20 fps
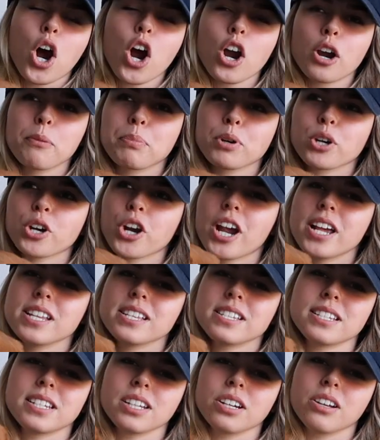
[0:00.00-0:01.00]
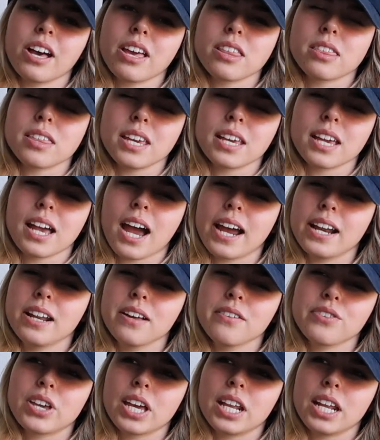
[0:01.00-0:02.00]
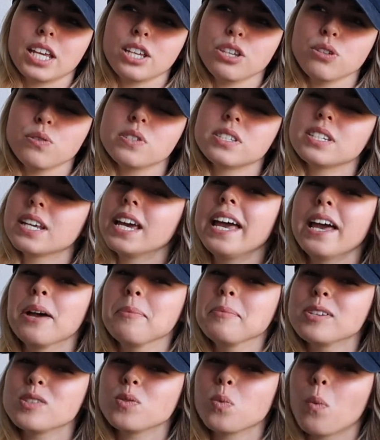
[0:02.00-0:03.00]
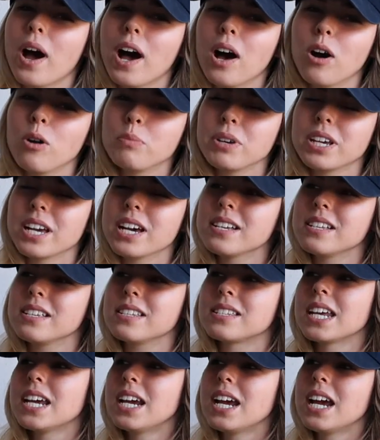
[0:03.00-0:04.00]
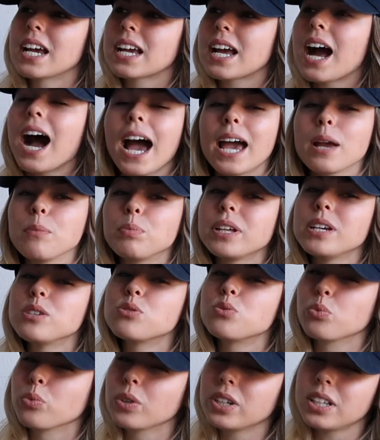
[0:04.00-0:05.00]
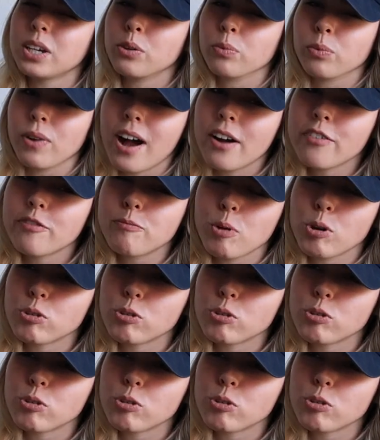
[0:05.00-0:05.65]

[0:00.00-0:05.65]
Harper is still, I think, kind of getting used to him as well because Kai plays really rough.